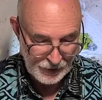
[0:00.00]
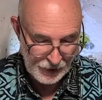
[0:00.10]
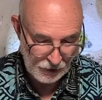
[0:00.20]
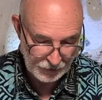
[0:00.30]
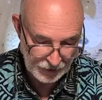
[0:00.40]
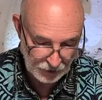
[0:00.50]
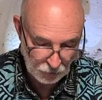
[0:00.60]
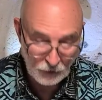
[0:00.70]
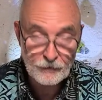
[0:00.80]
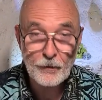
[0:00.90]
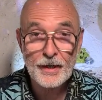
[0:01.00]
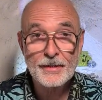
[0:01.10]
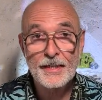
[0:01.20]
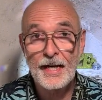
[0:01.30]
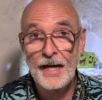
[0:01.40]
Now, we got a quote for
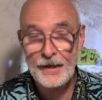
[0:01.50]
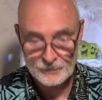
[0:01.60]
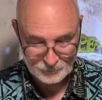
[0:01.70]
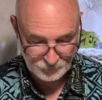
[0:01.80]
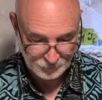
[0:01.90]
you today.